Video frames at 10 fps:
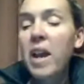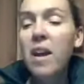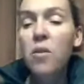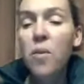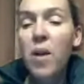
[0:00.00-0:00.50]

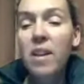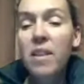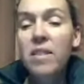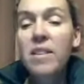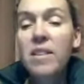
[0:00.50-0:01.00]

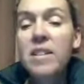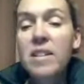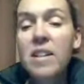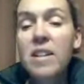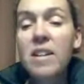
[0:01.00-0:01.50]
Pan-Away.
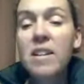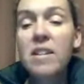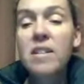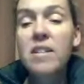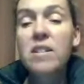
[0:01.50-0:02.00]
This
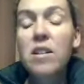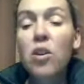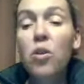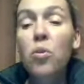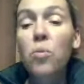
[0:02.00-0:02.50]

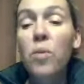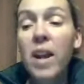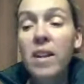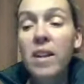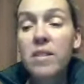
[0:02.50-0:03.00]
is
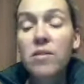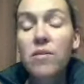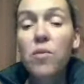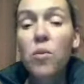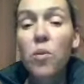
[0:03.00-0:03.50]

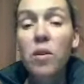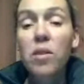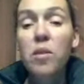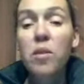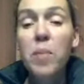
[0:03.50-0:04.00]
great
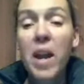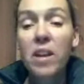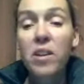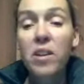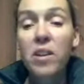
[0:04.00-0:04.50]
for the
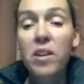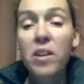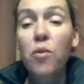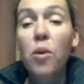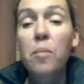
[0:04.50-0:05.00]

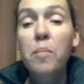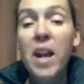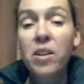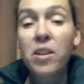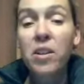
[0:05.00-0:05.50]
for a
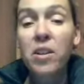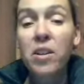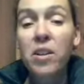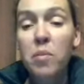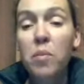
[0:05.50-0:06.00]
pain
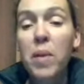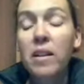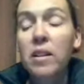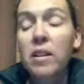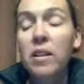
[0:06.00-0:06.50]
cream or a
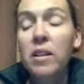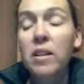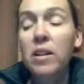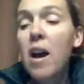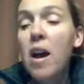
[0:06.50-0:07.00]

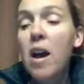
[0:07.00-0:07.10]
painkiller.